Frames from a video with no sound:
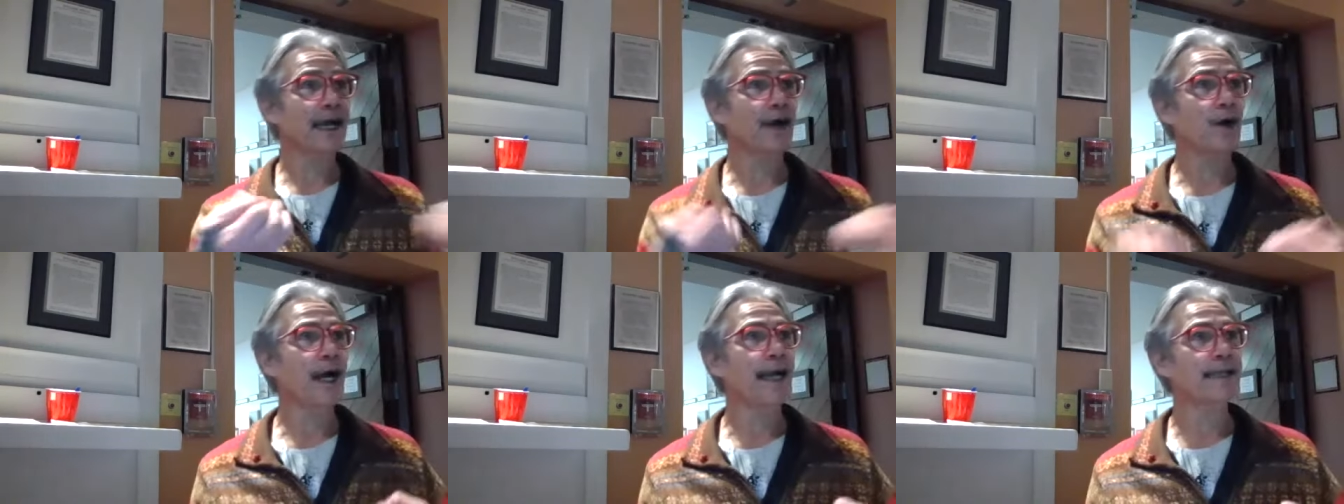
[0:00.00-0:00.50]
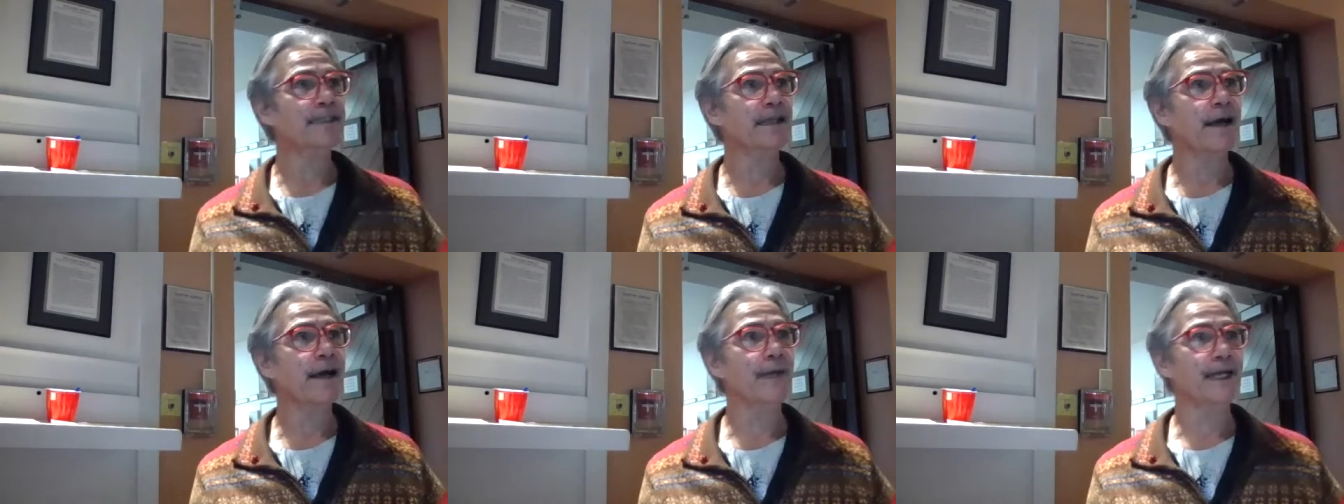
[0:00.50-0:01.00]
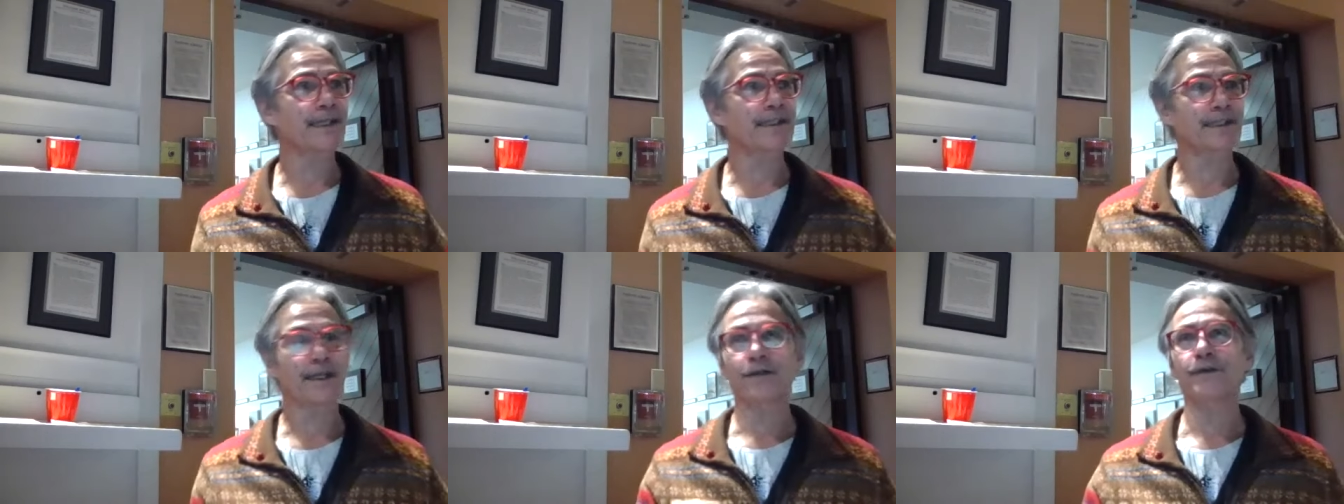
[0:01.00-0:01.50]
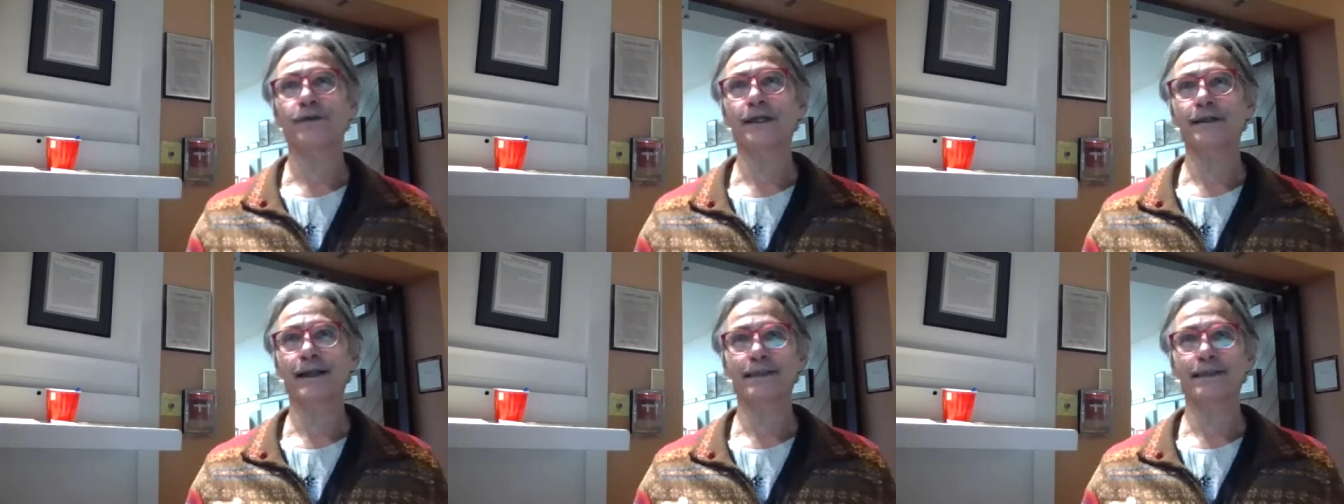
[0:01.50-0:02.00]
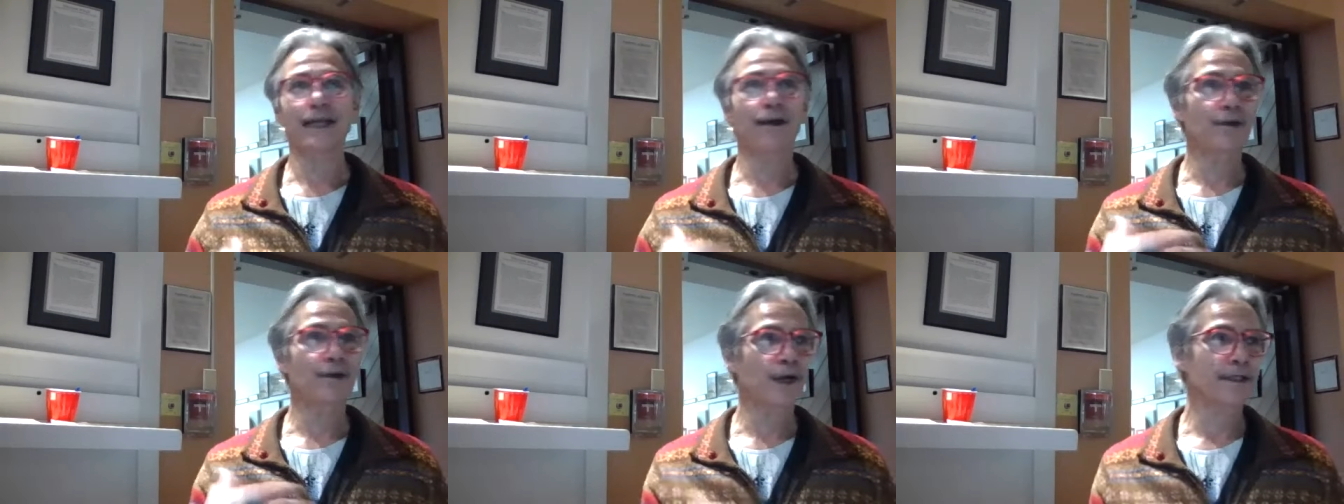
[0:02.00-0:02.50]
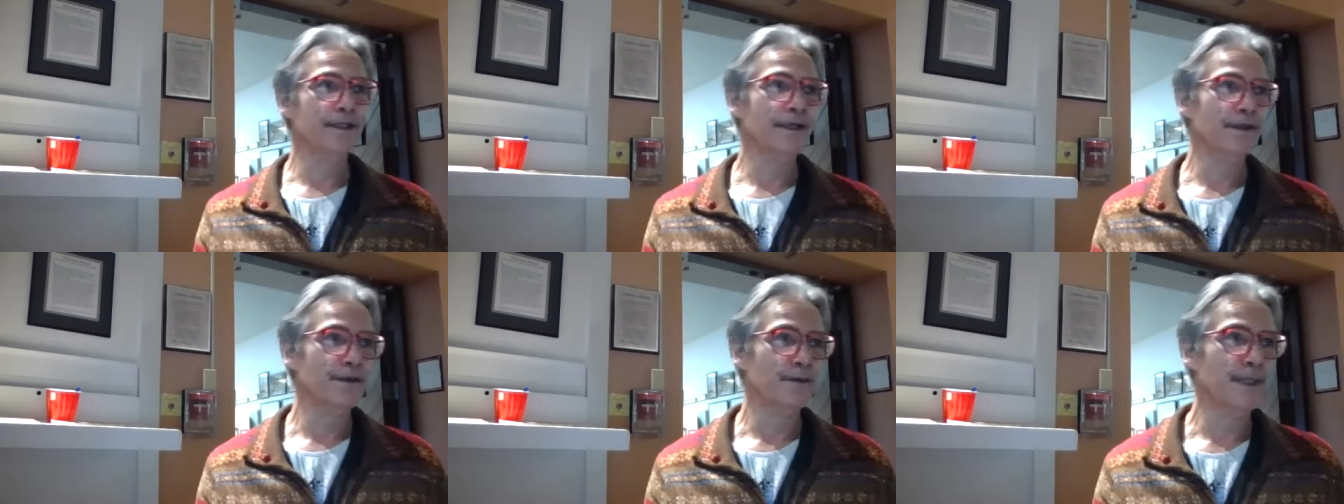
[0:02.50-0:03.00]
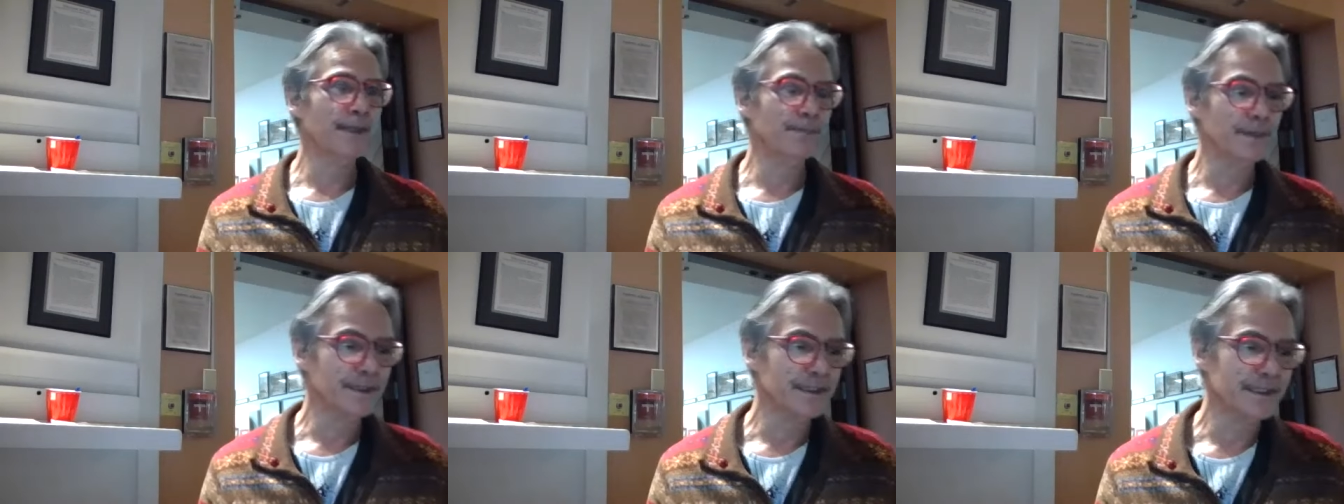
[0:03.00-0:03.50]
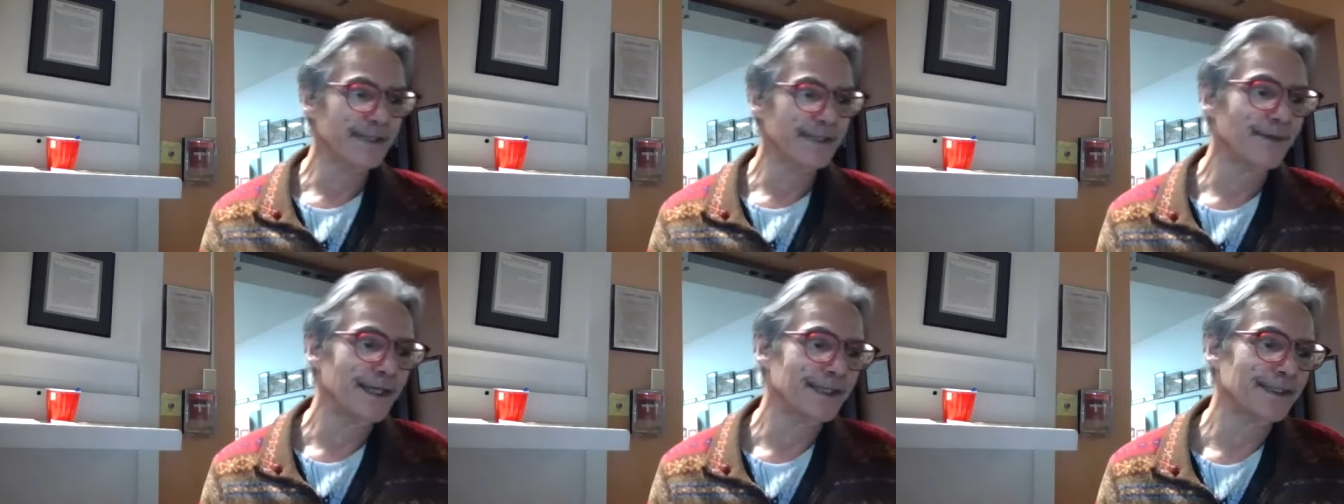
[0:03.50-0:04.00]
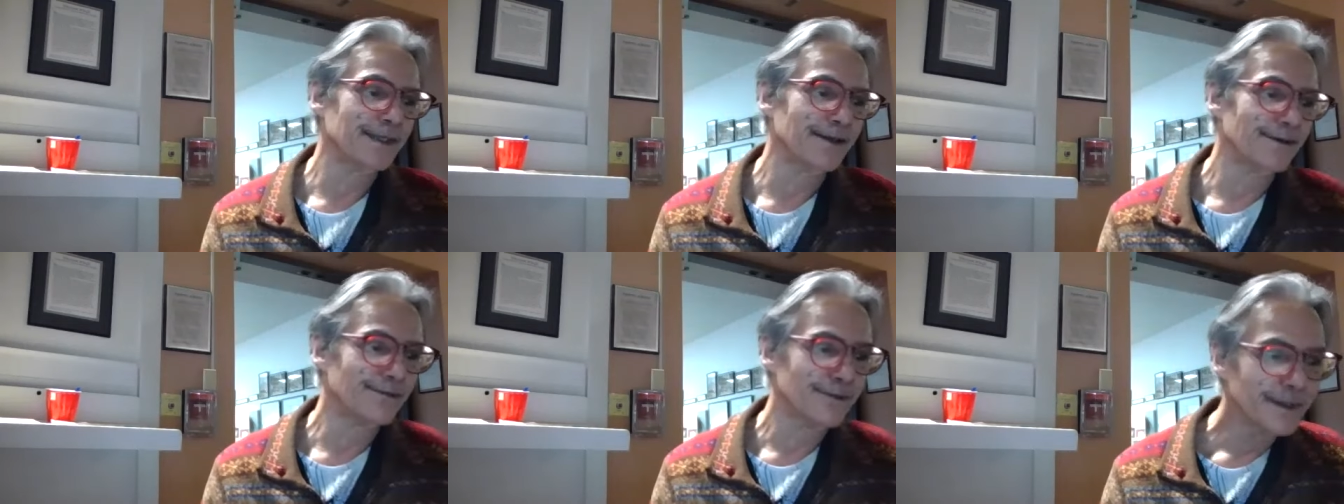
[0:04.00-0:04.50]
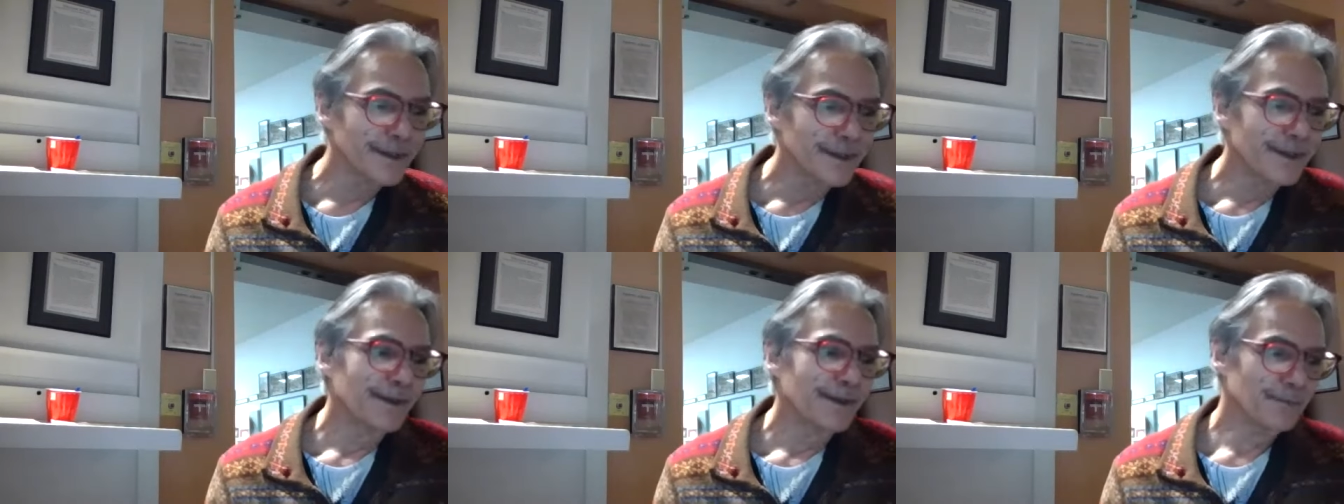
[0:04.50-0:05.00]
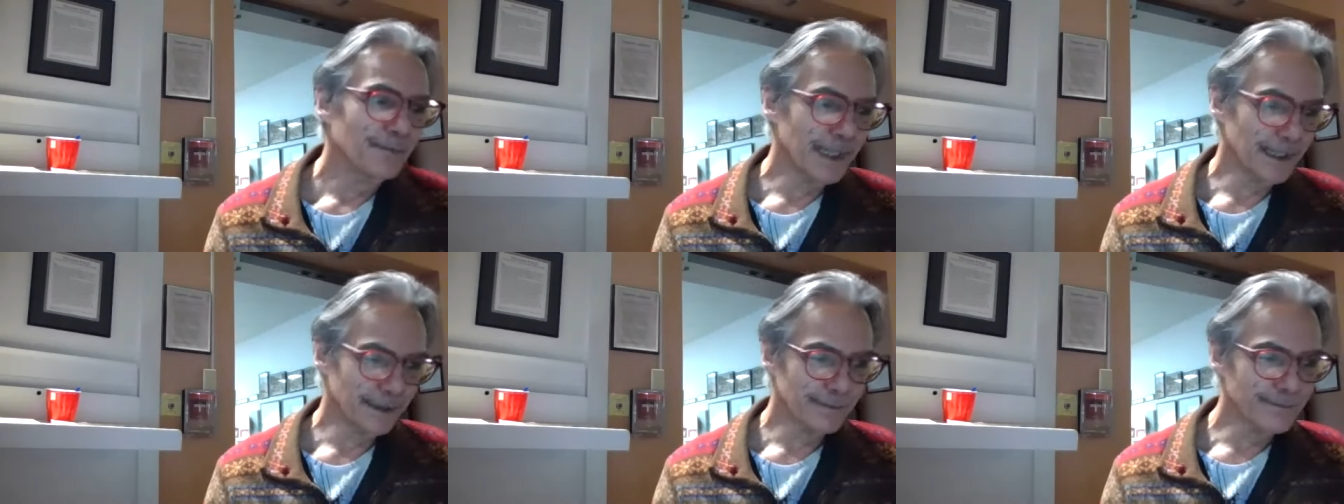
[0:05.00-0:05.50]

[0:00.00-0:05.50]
how I saw myself and that's how I wanted other people to see myself. But